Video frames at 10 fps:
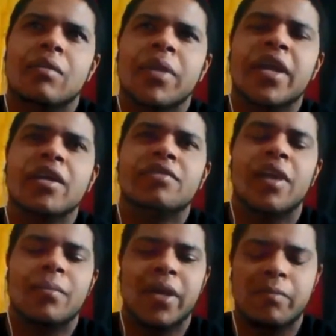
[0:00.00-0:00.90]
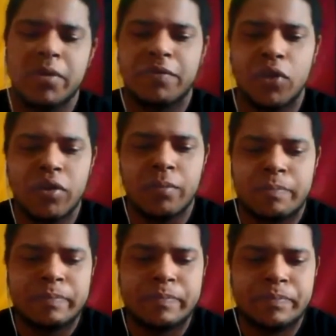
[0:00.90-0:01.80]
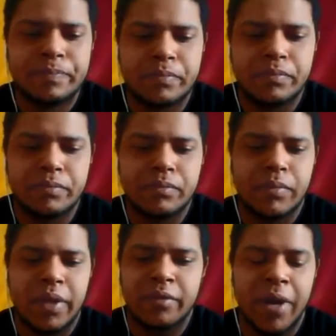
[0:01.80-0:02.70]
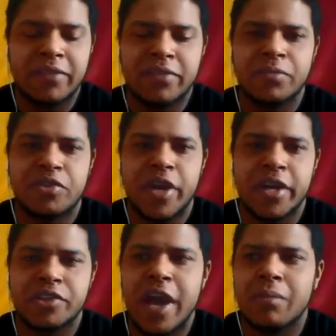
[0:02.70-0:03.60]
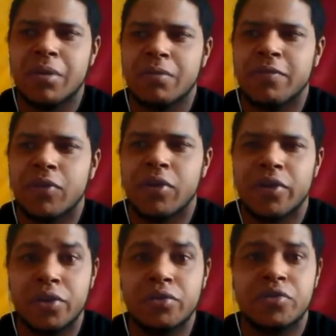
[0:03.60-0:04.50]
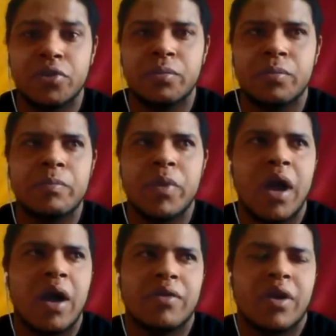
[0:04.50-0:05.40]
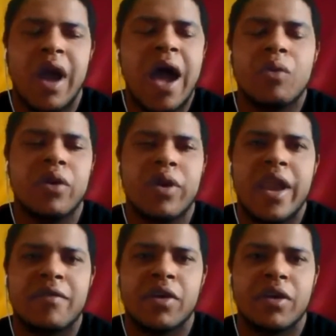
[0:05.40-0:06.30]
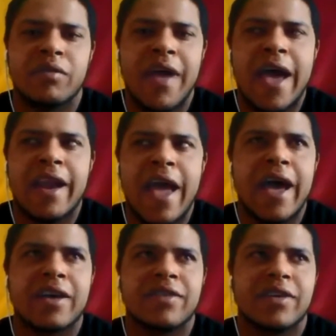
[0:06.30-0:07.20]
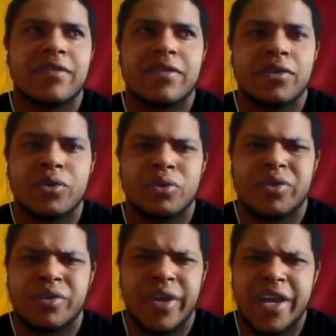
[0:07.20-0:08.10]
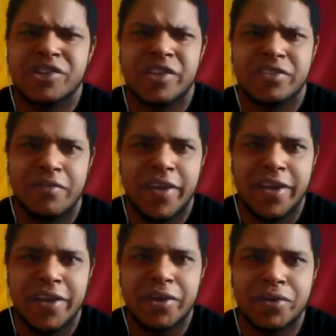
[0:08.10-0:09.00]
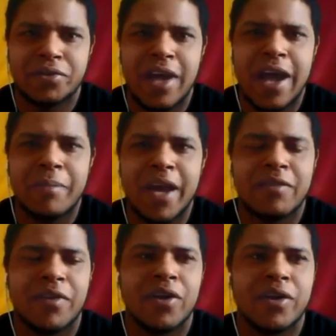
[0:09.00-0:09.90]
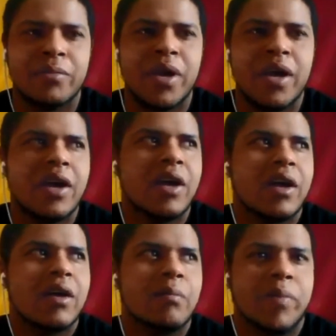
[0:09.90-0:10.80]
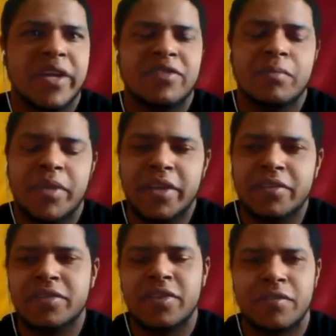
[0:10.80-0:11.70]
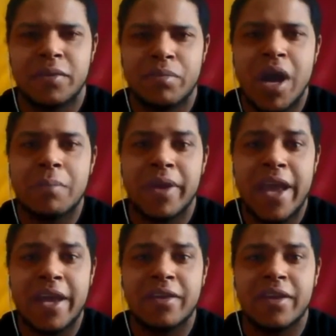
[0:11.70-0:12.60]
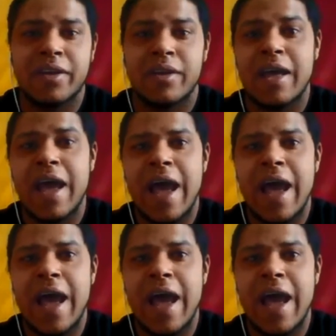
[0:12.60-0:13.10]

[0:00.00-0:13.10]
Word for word: because before, it might seem strange now, but before YouTube, I would never have had access to creationist videos. I might have heard bits and pieces of their propaganda